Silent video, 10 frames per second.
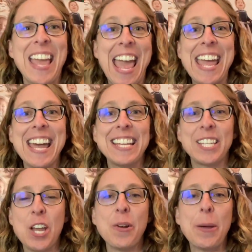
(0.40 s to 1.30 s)
Hey guys.
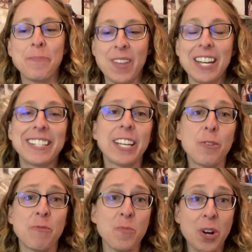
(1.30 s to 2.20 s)
Okay, I just got
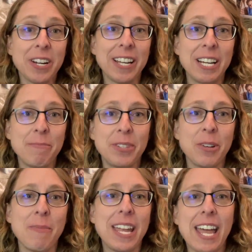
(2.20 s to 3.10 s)
home from work and
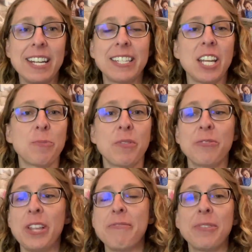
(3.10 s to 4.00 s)
so my cat is desperate
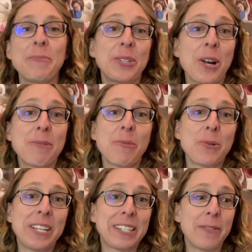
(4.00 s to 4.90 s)
for love. I'm sorry,
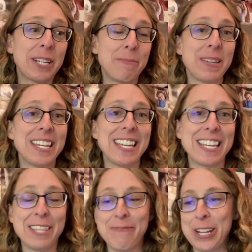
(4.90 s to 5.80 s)
Pokey's going to be
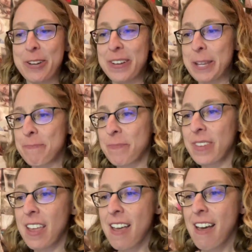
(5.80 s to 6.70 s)
in the video again.
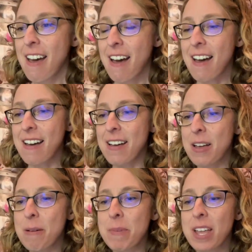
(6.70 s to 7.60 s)

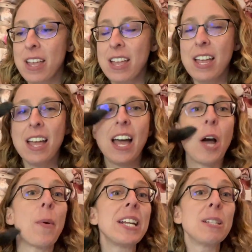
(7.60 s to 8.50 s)
I
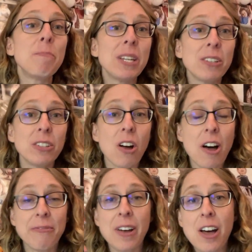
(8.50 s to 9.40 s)
wanted to build
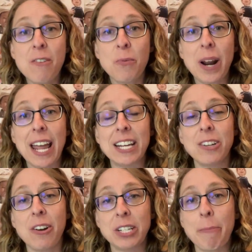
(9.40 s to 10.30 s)
off of what I had
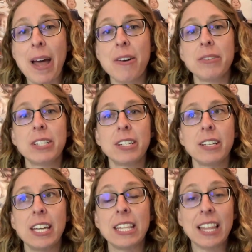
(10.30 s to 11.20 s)
talked about
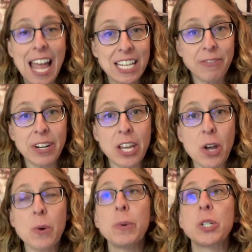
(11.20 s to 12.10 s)
in the last
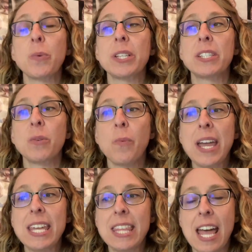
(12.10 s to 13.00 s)
video, which was the
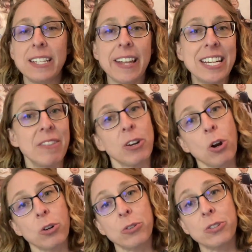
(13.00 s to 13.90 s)
way that scientific
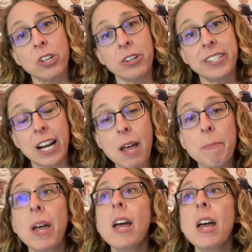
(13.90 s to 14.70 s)
articles are set up,